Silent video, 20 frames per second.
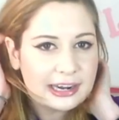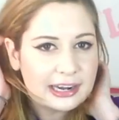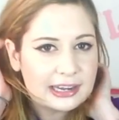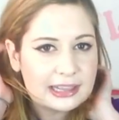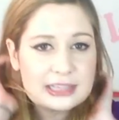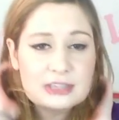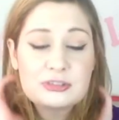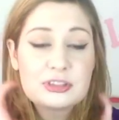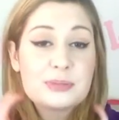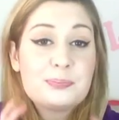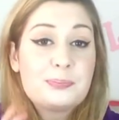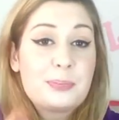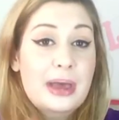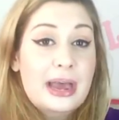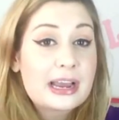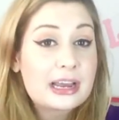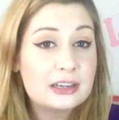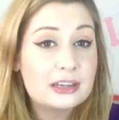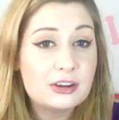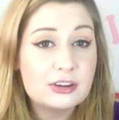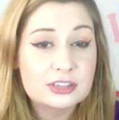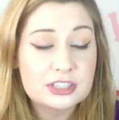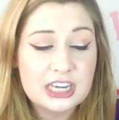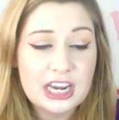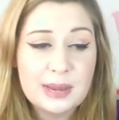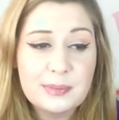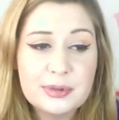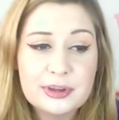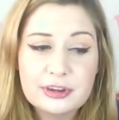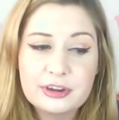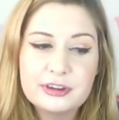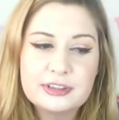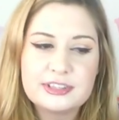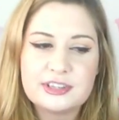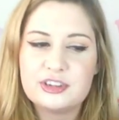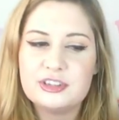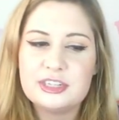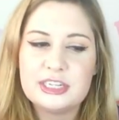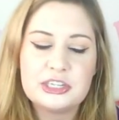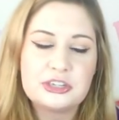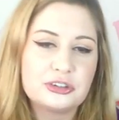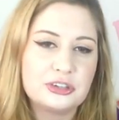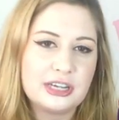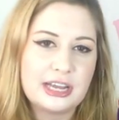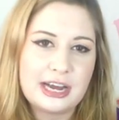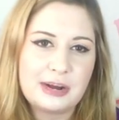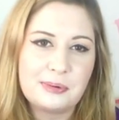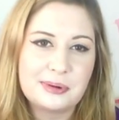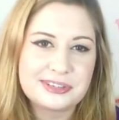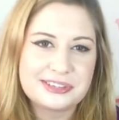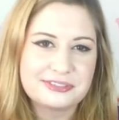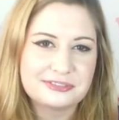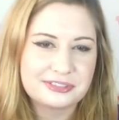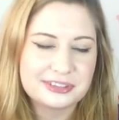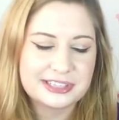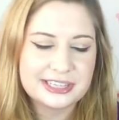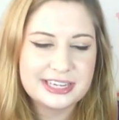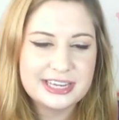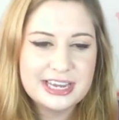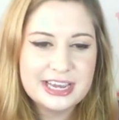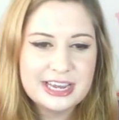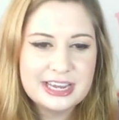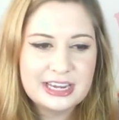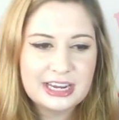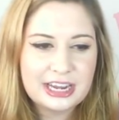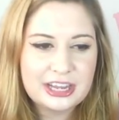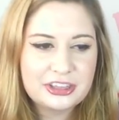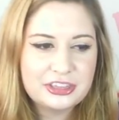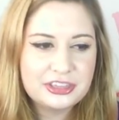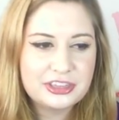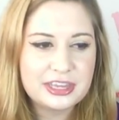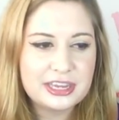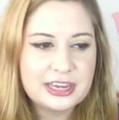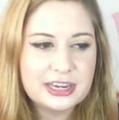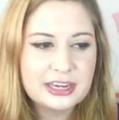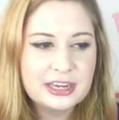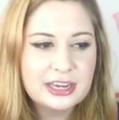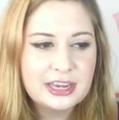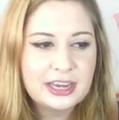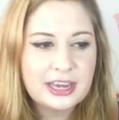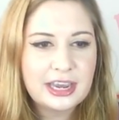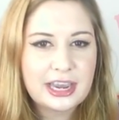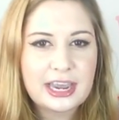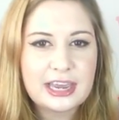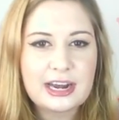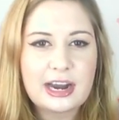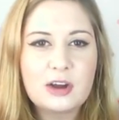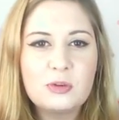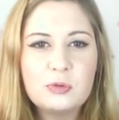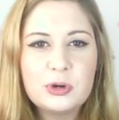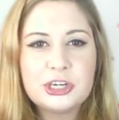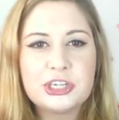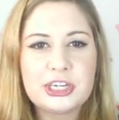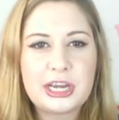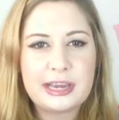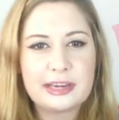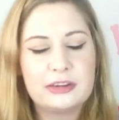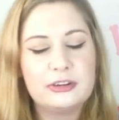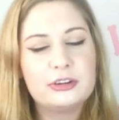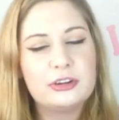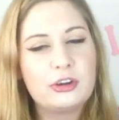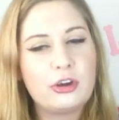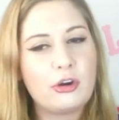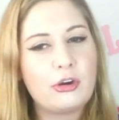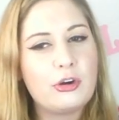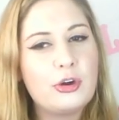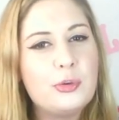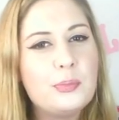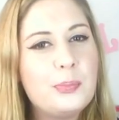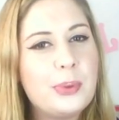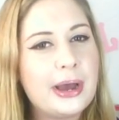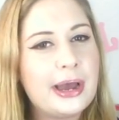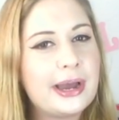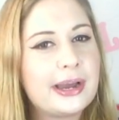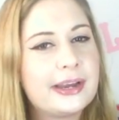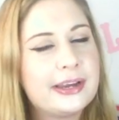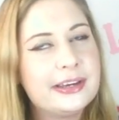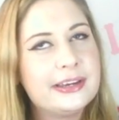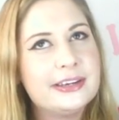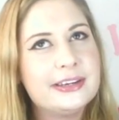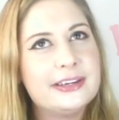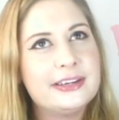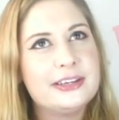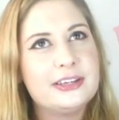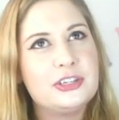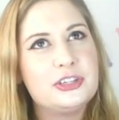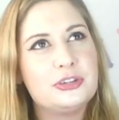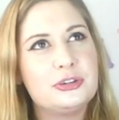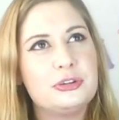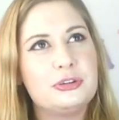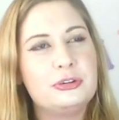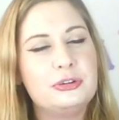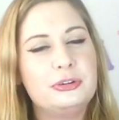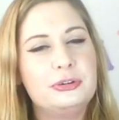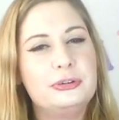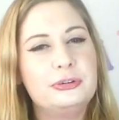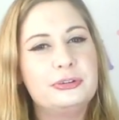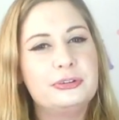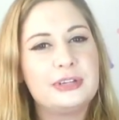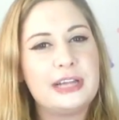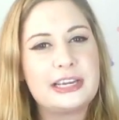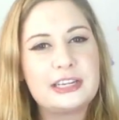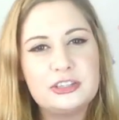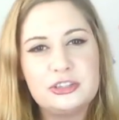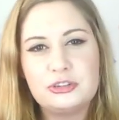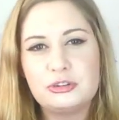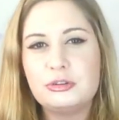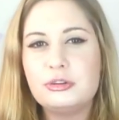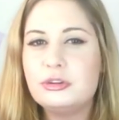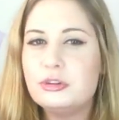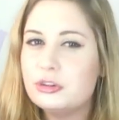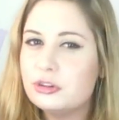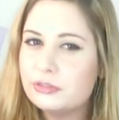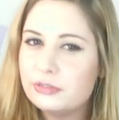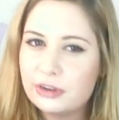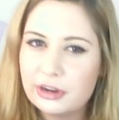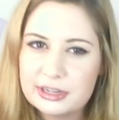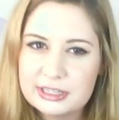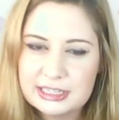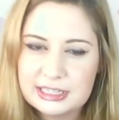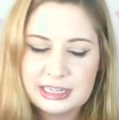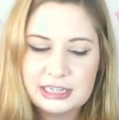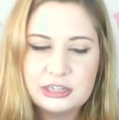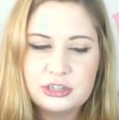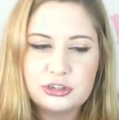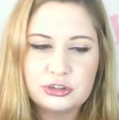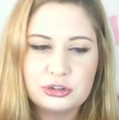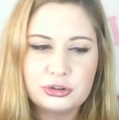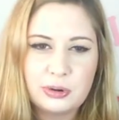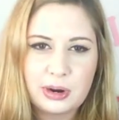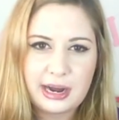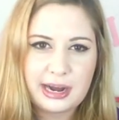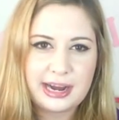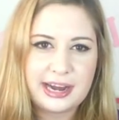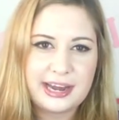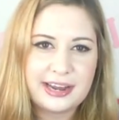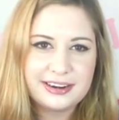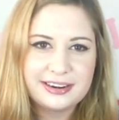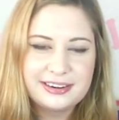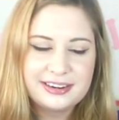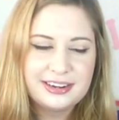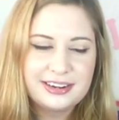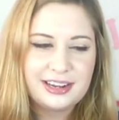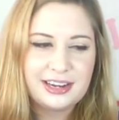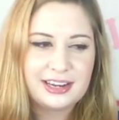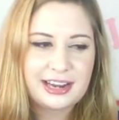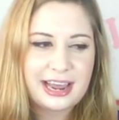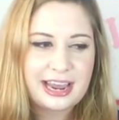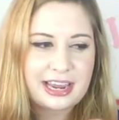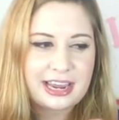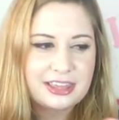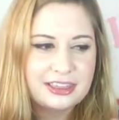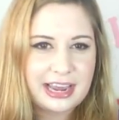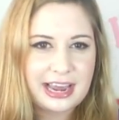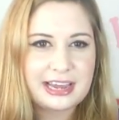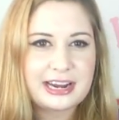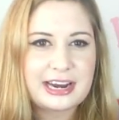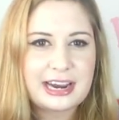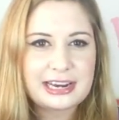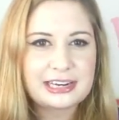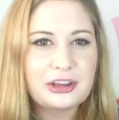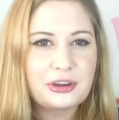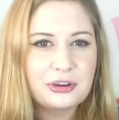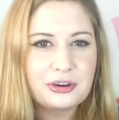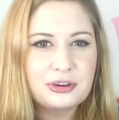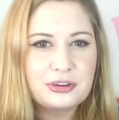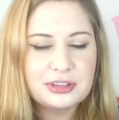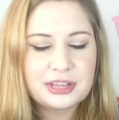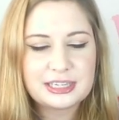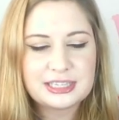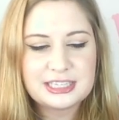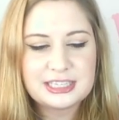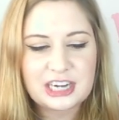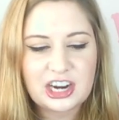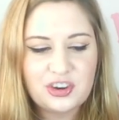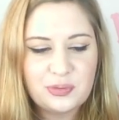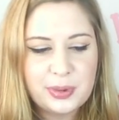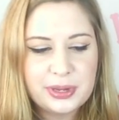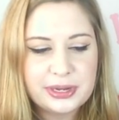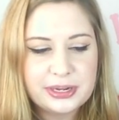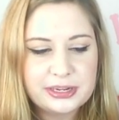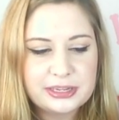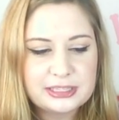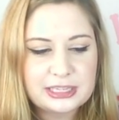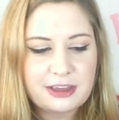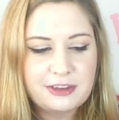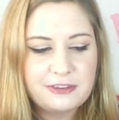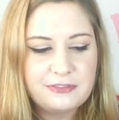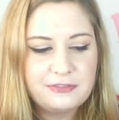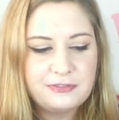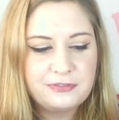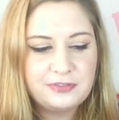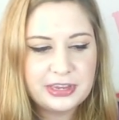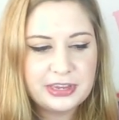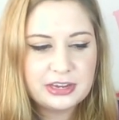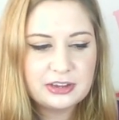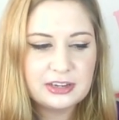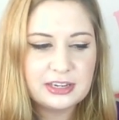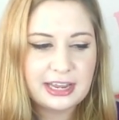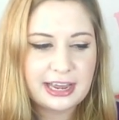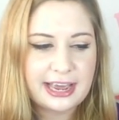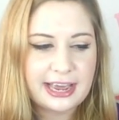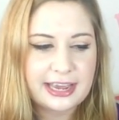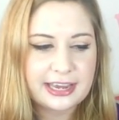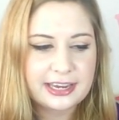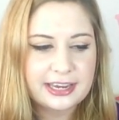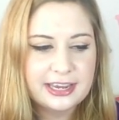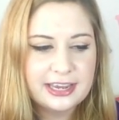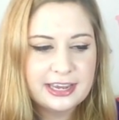This was back a long time ago, so digital art wasn't really a thing, and I wish I could go back to like do university and do art like that and learn all that stuff, because I feel like